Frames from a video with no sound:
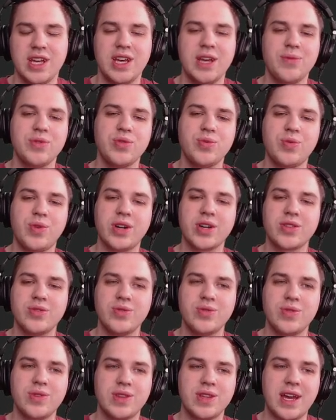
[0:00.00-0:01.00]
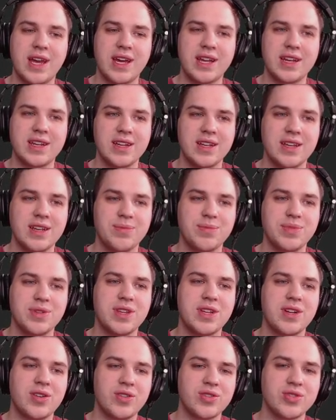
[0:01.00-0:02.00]
I'm going to walk through that, but
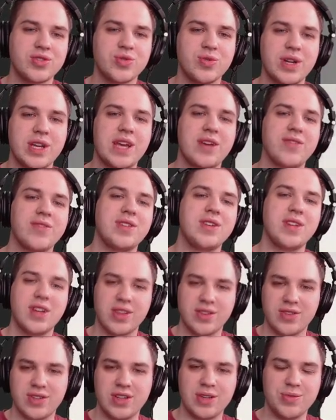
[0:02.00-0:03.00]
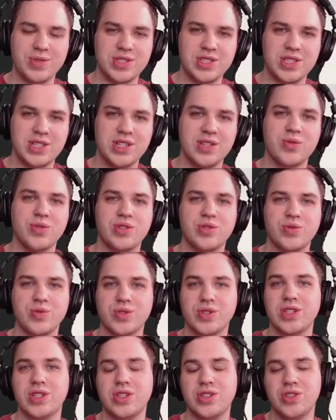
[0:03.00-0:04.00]
then also I have another image here which we're
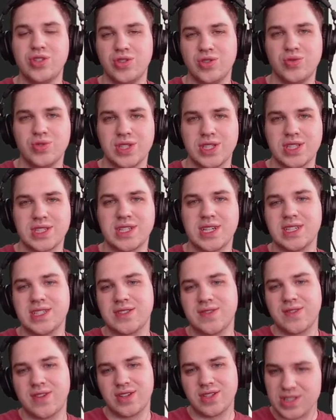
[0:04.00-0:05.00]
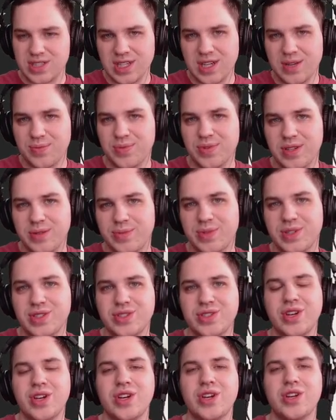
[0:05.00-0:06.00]
going to use as kind of our sample image